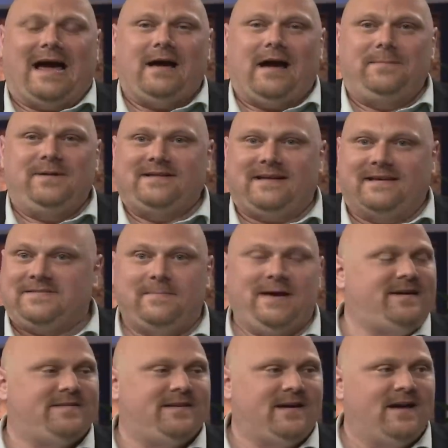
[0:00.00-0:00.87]
I mean, it's
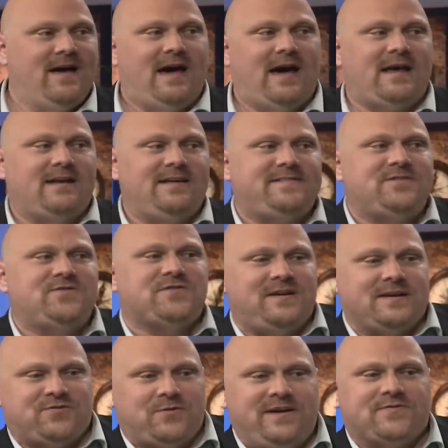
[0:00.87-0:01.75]
amazing. And it's
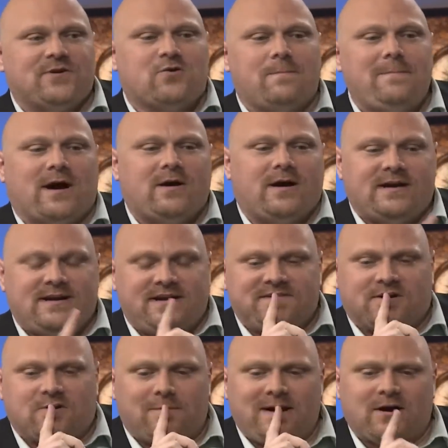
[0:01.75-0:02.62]
interesting. So he's a grammarian, and
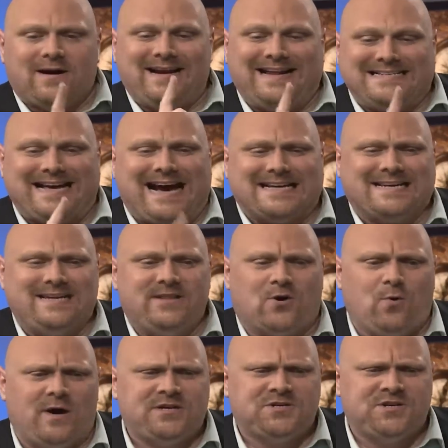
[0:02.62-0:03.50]
as a grammarian, he's asking
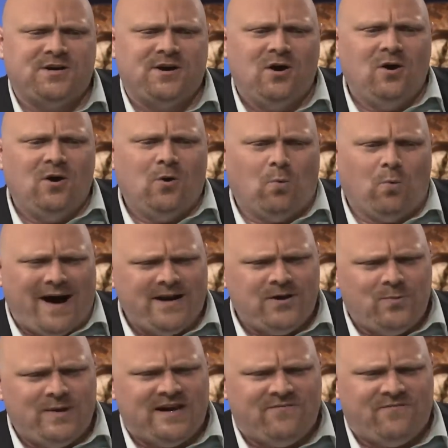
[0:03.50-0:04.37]
the question, why
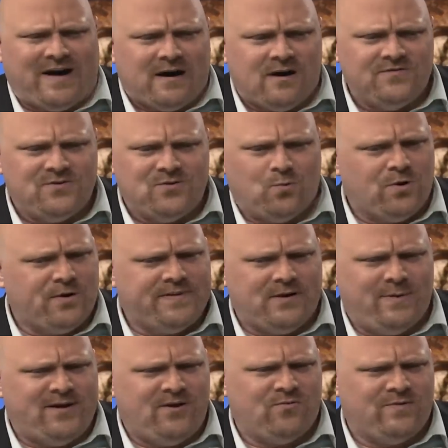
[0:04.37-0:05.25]
do we have vowels in a word
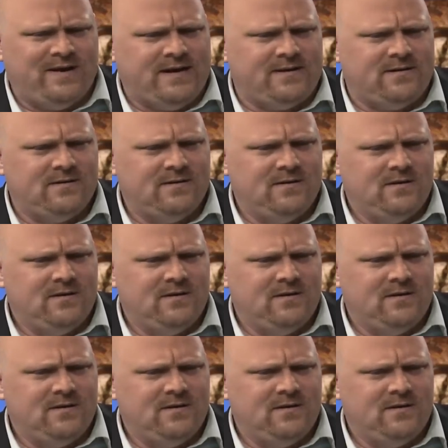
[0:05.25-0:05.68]
that we don't read?